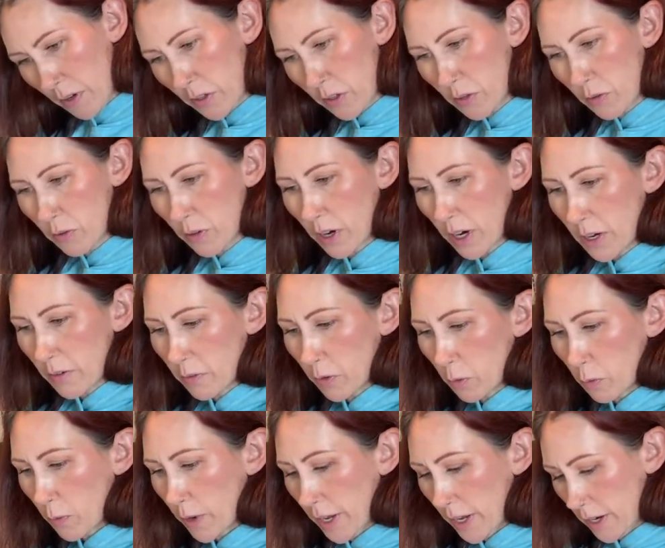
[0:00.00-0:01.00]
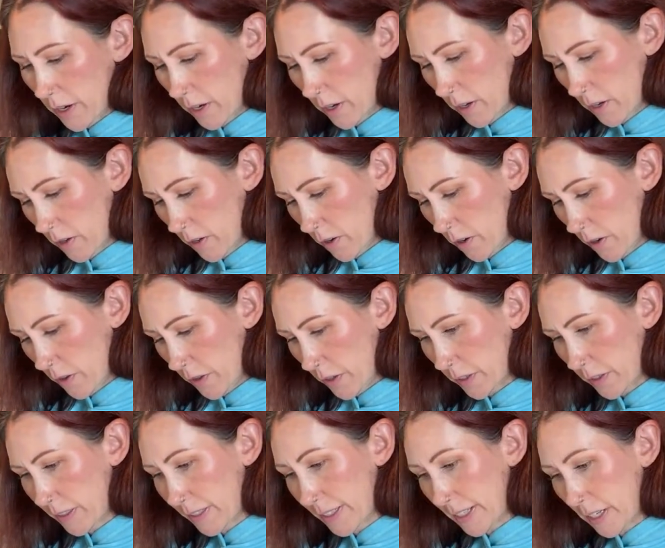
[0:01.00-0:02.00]
I do kind of a red on the
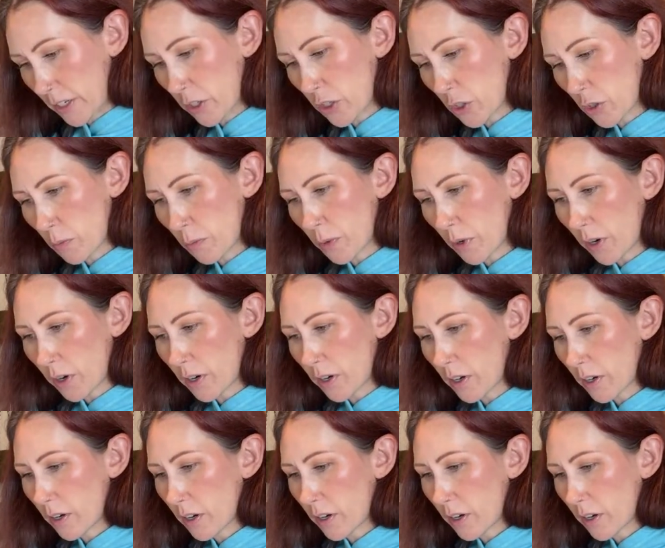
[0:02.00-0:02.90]
center part,